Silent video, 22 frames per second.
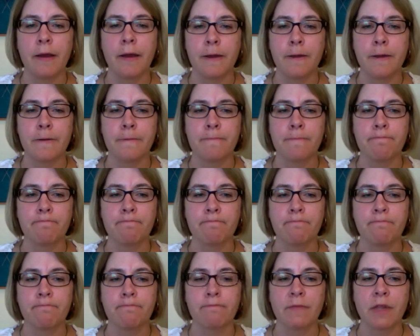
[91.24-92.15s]
Um,
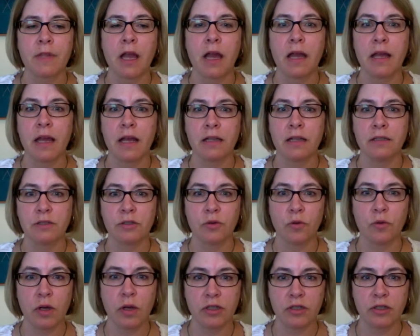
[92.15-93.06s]
I
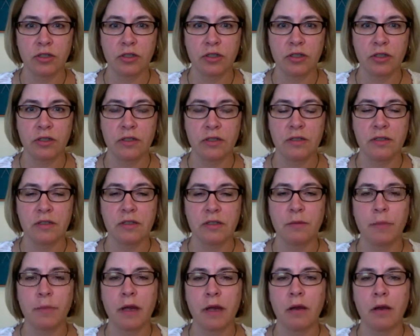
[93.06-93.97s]
ask questions
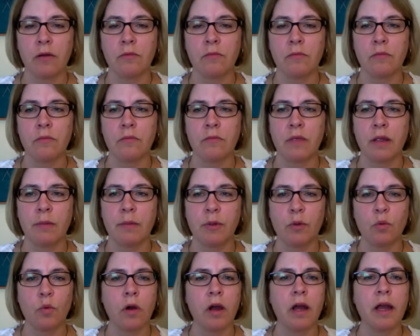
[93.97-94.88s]
about
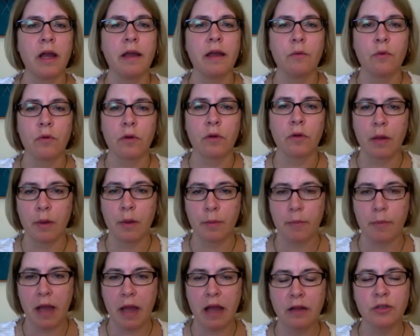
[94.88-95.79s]
maybe why we're
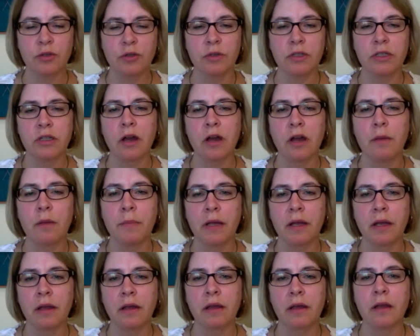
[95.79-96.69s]
coming back to a
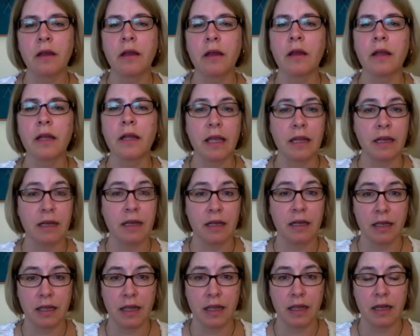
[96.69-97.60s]
topic again and
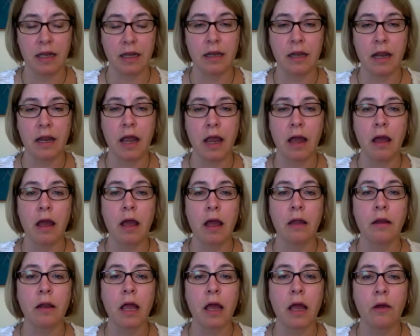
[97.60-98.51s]
again, and
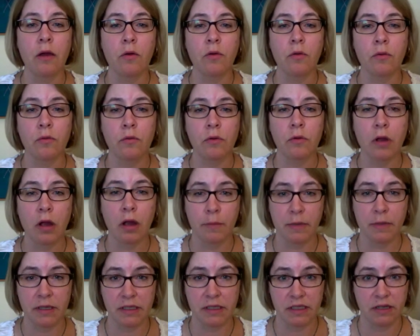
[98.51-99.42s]
how
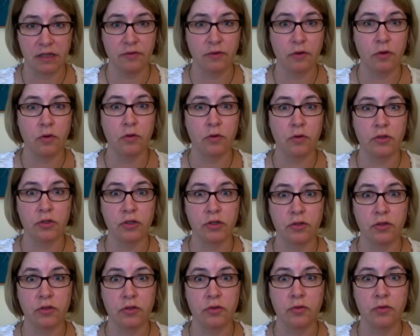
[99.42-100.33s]
come it's difficult
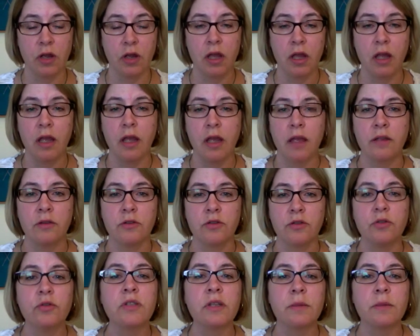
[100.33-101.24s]
to
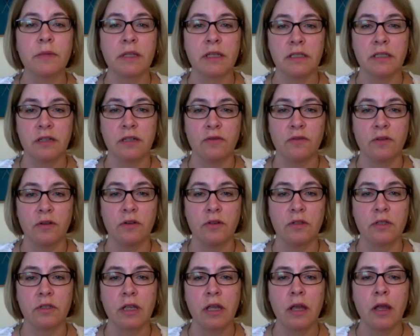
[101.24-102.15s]
do something
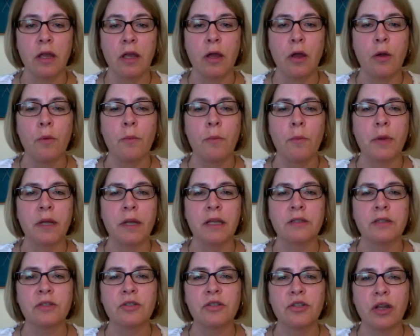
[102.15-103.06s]
different. But
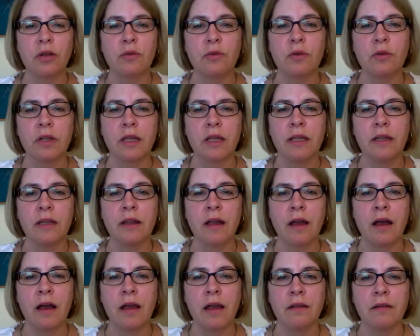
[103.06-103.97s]
it's generally
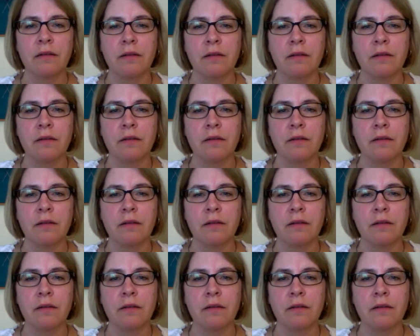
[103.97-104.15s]
not